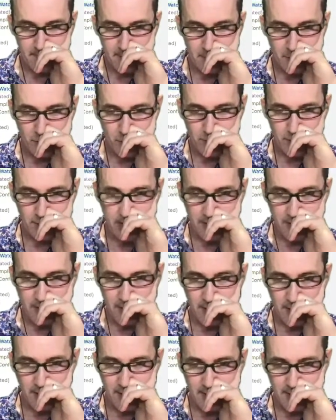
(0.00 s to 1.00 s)
which doesn't
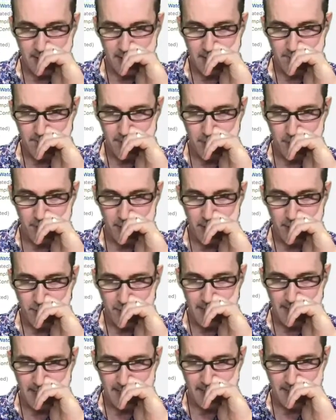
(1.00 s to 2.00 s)
look like it's computing it
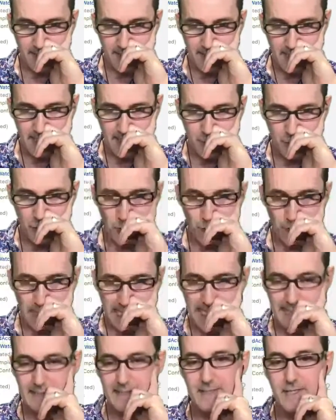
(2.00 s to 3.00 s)
right because it's got 2
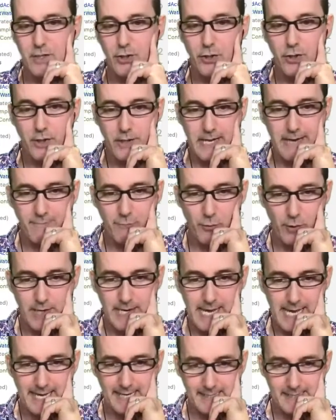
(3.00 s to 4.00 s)
X's. It should only have 1
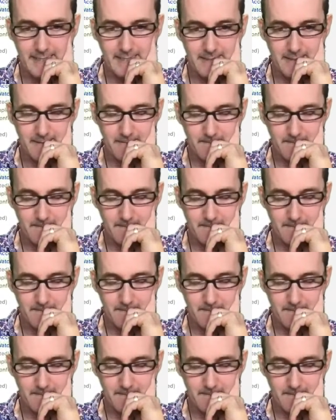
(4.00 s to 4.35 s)
X,